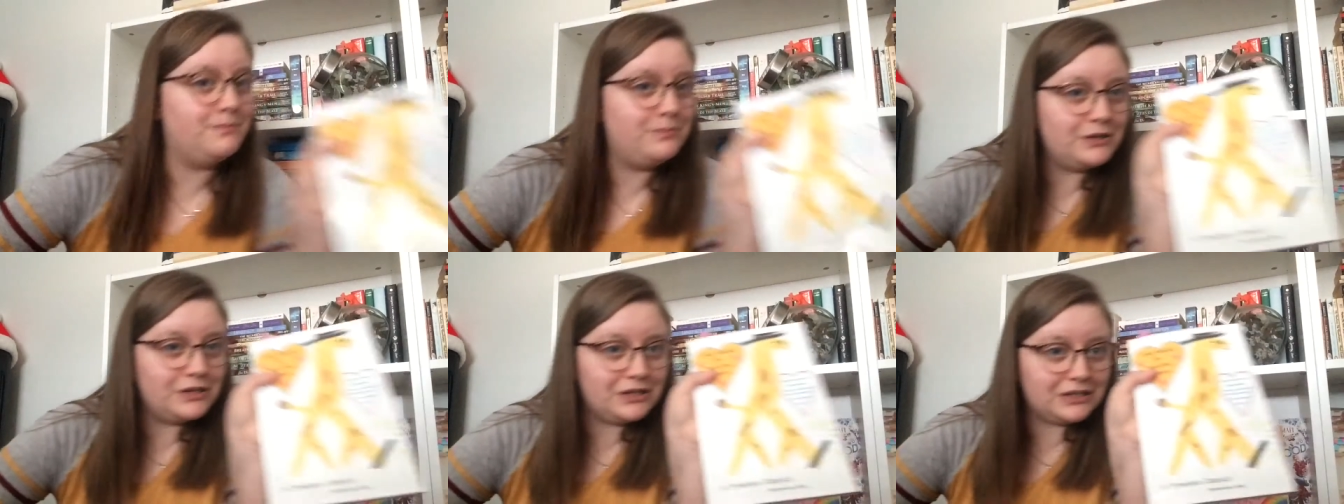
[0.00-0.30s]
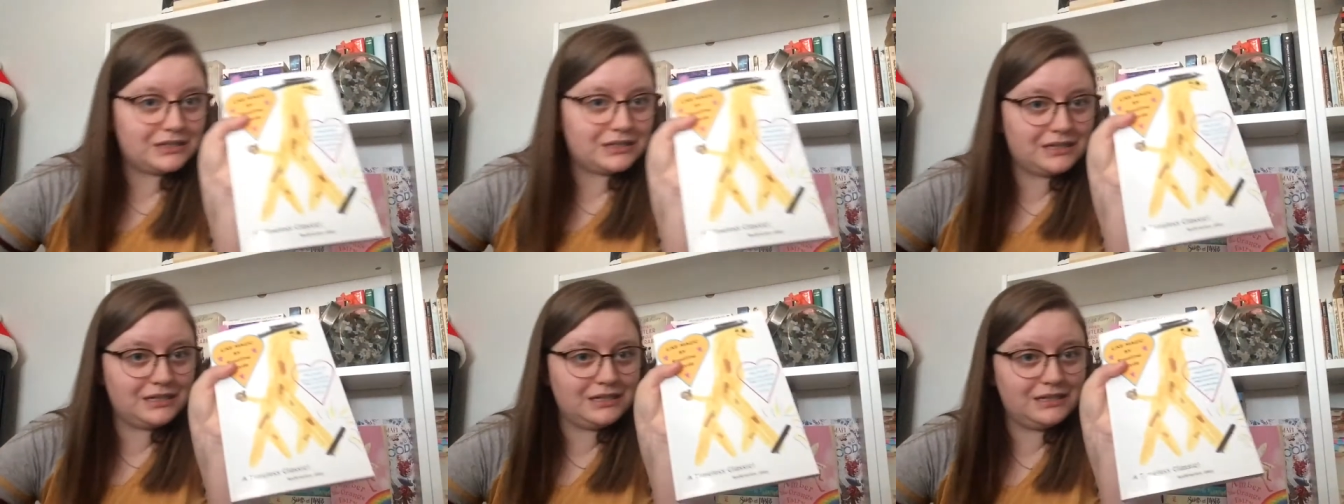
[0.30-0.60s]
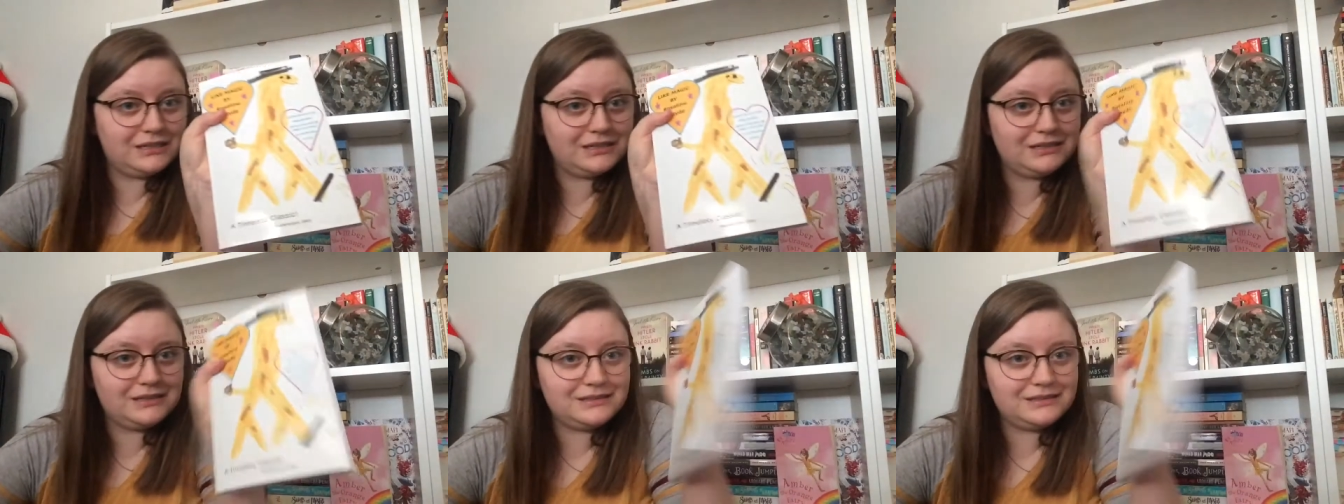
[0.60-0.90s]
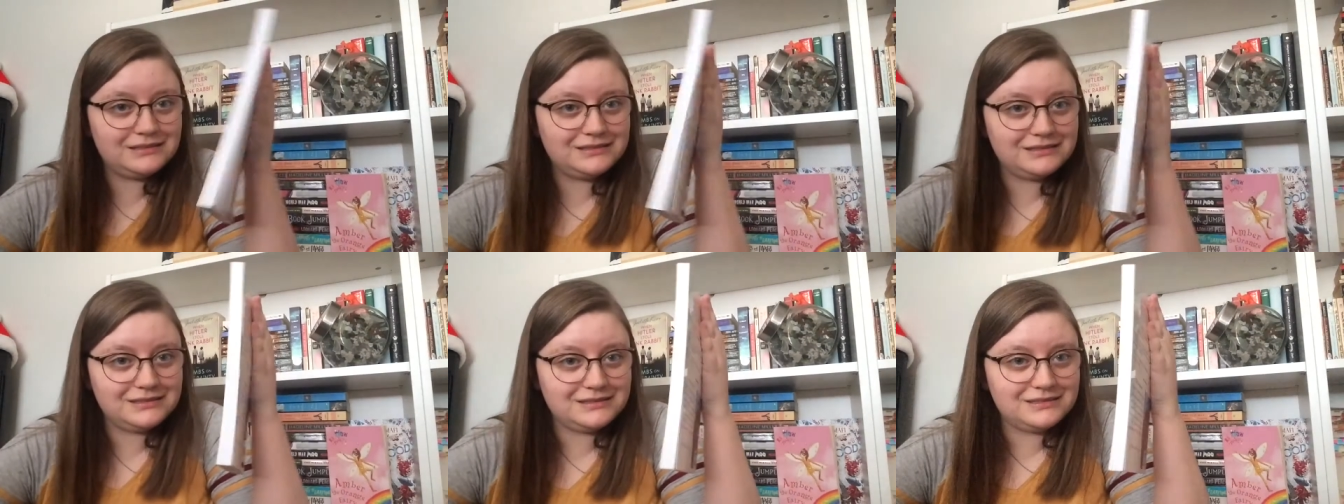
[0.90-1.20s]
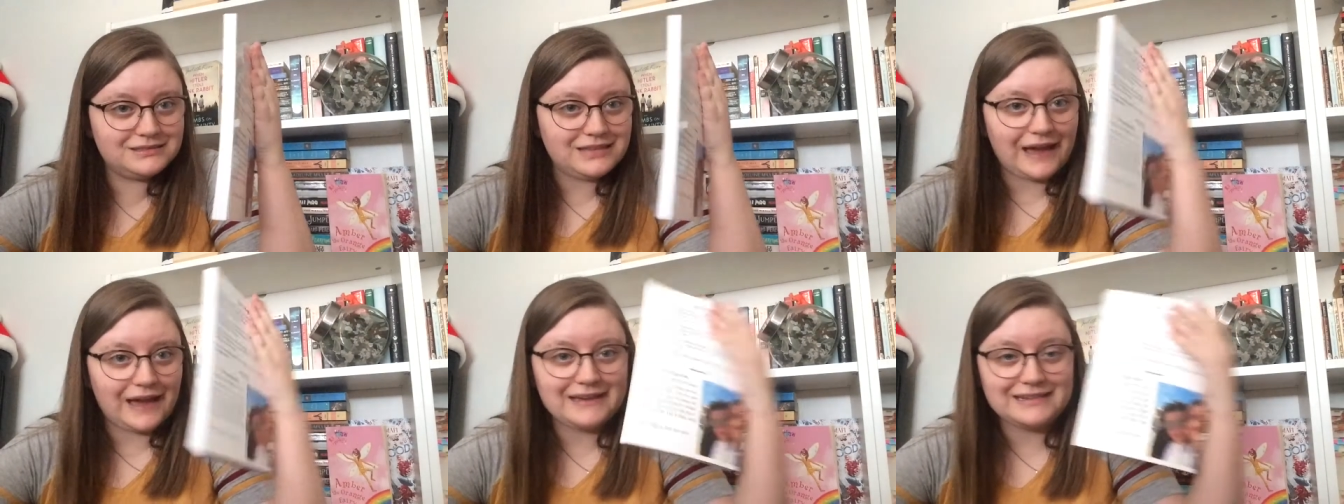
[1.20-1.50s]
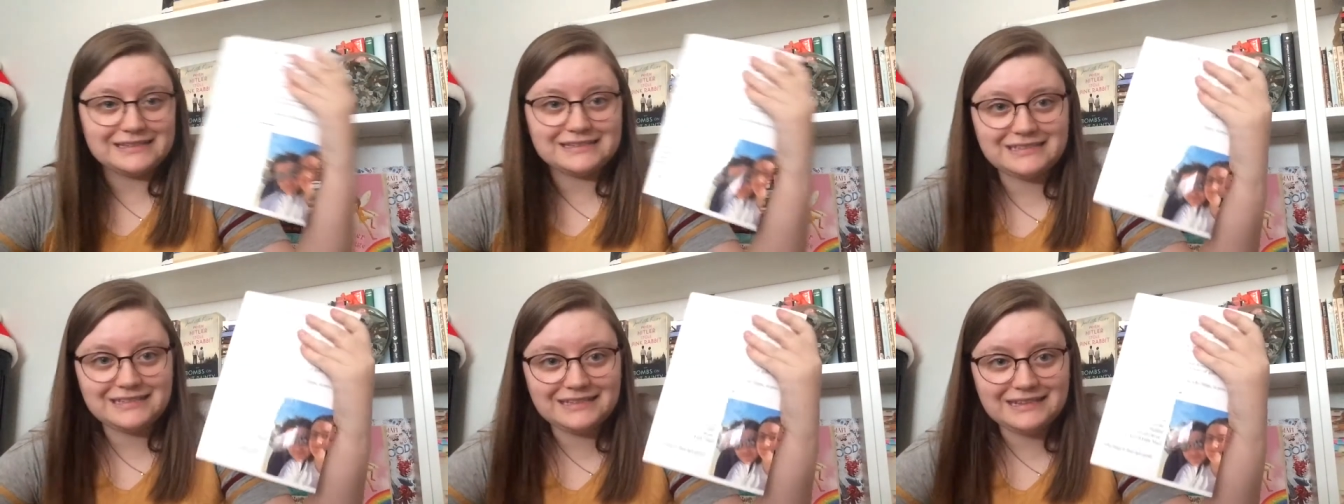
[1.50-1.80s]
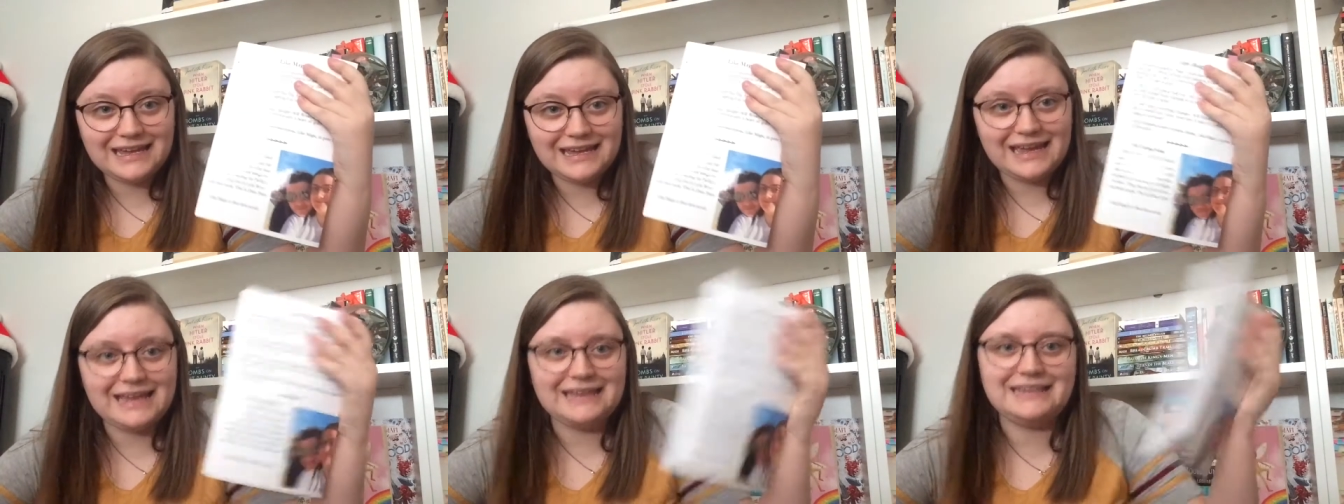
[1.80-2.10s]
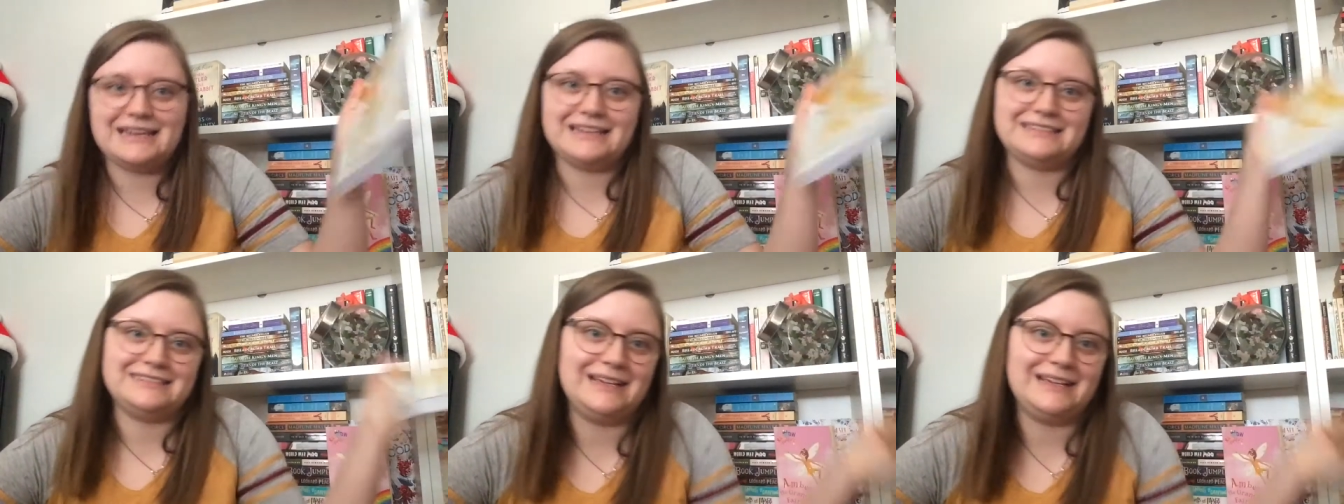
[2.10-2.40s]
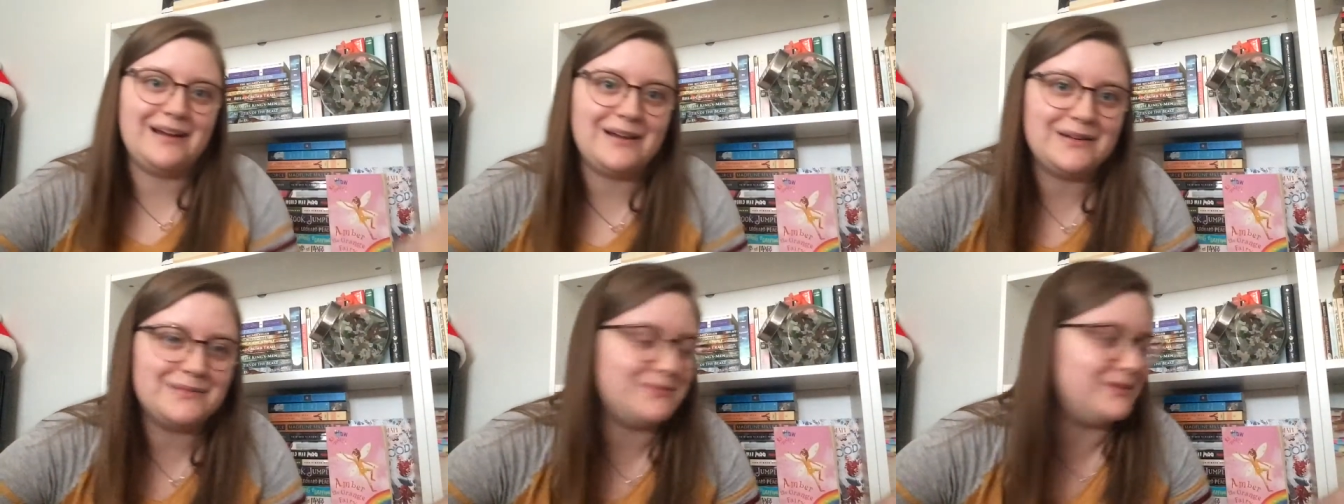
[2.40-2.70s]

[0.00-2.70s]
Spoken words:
book-sized thing. Yes, I got it